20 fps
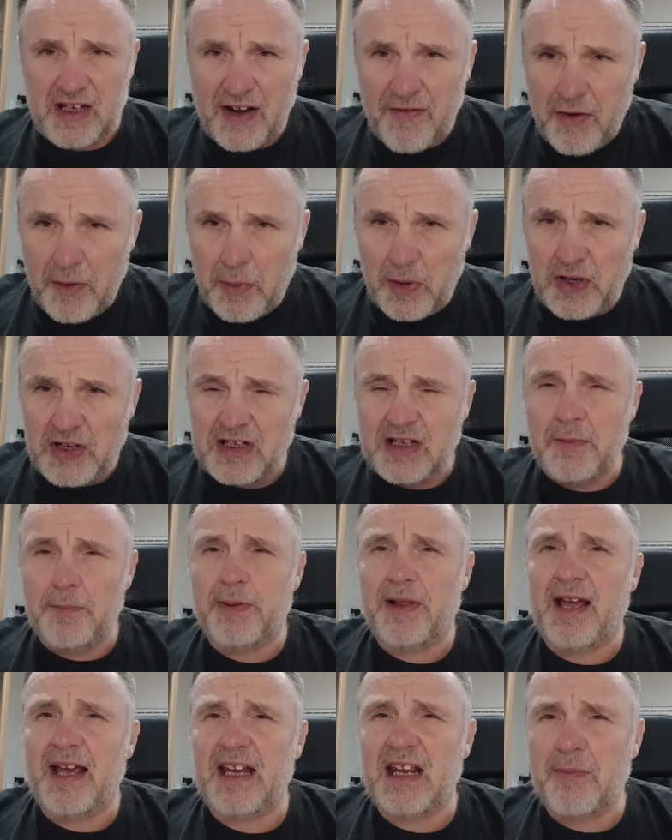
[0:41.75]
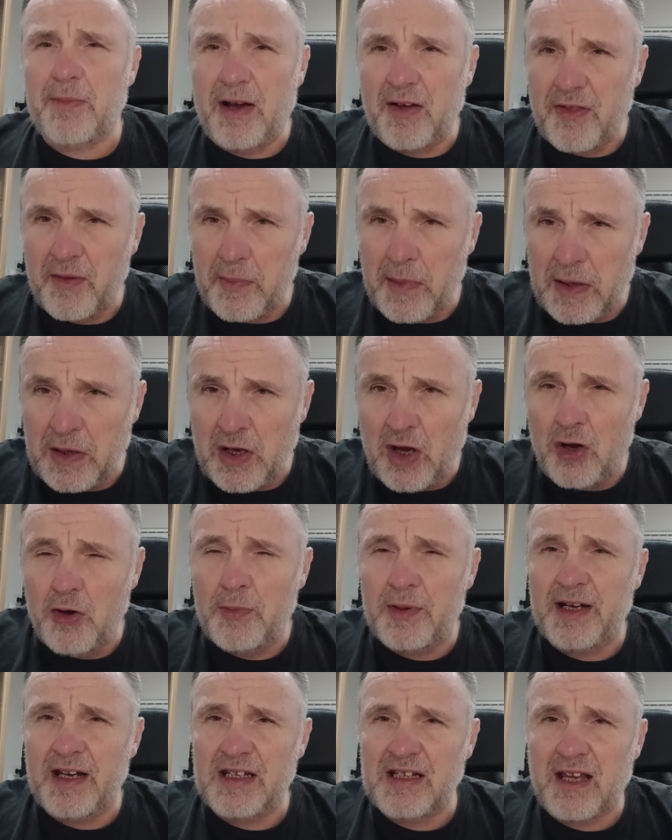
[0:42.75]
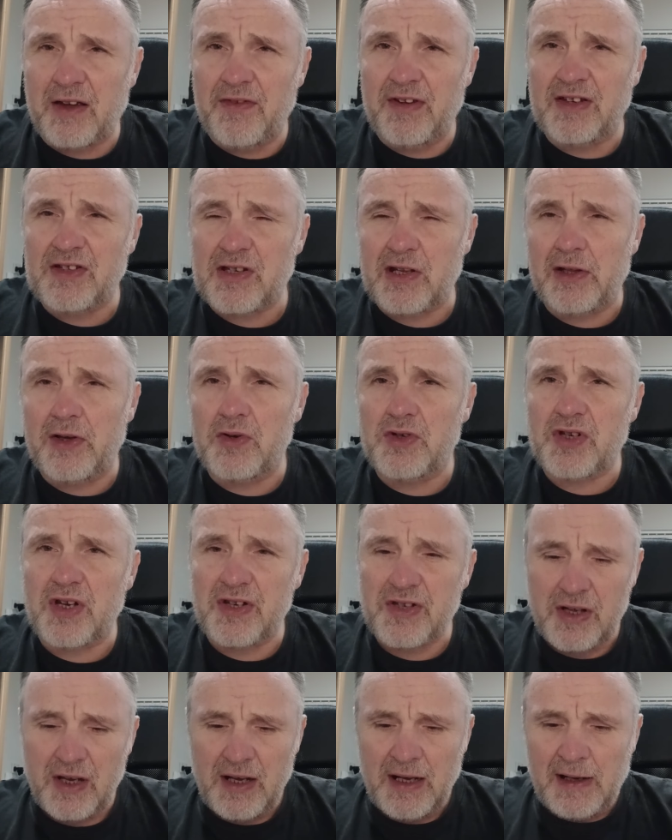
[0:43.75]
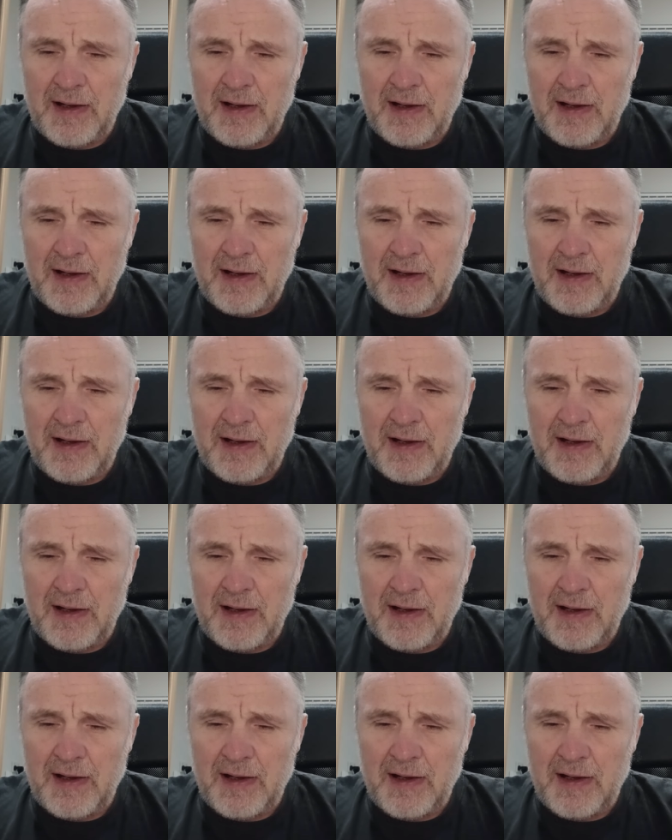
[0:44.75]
Everybody's complaining about them, but nobody's giving solutions.